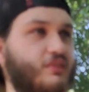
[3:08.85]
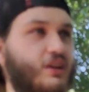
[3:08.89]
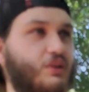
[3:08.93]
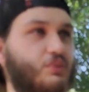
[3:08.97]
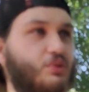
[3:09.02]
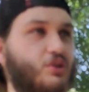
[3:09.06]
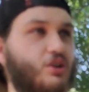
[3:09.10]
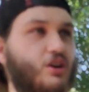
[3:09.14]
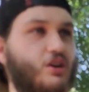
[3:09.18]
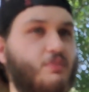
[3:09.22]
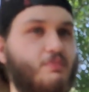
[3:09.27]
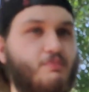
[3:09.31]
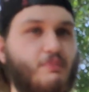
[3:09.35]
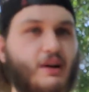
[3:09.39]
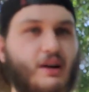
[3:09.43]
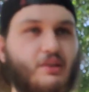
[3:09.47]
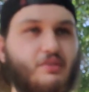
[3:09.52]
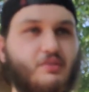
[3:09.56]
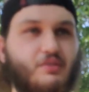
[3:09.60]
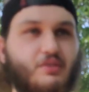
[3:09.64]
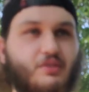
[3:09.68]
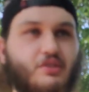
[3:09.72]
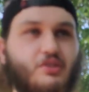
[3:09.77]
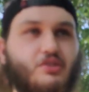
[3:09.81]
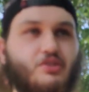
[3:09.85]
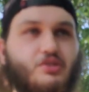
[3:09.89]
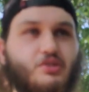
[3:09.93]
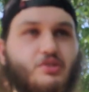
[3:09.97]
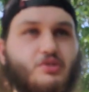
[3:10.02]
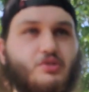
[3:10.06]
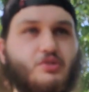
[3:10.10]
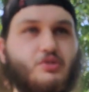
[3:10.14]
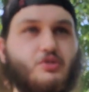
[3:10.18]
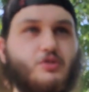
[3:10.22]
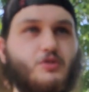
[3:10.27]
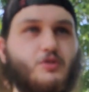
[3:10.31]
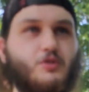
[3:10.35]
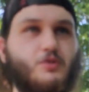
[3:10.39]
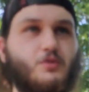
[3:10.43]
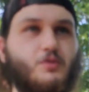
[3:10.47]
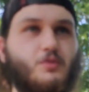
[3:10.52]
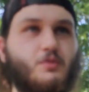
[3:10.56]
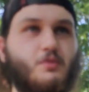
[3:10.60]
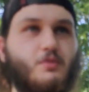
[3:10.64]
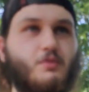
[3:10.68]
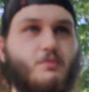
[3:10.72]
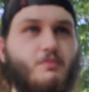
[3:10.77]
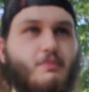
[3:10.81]
We'll call it Mountain Dew
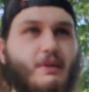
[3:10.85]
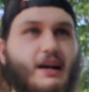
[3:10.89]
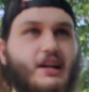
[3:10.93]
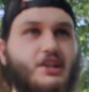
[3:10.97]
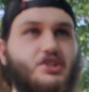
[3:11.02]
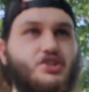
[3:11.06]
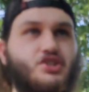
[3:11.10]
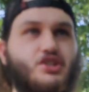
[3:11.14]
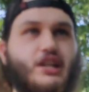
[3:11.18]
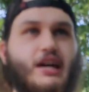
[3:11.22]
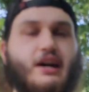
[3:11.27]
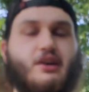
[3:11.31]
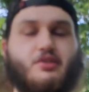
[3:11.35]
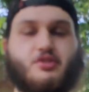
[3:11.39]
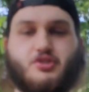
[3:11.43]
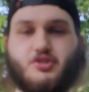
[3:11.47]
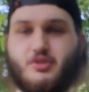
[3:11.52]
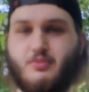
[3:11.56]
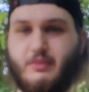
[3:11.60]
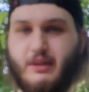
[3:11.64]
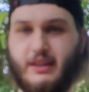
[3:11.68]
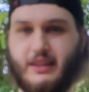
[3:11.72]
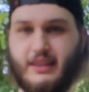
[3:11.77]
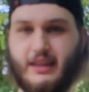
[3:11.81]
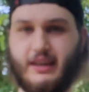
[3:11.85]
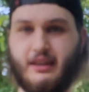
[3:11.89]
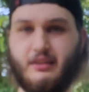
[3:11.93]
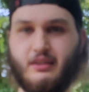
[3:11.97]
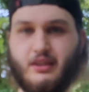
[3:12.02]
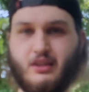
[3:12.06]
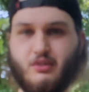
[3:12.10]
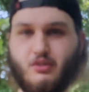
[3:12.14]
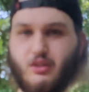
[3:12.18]
Mashdown or something like that.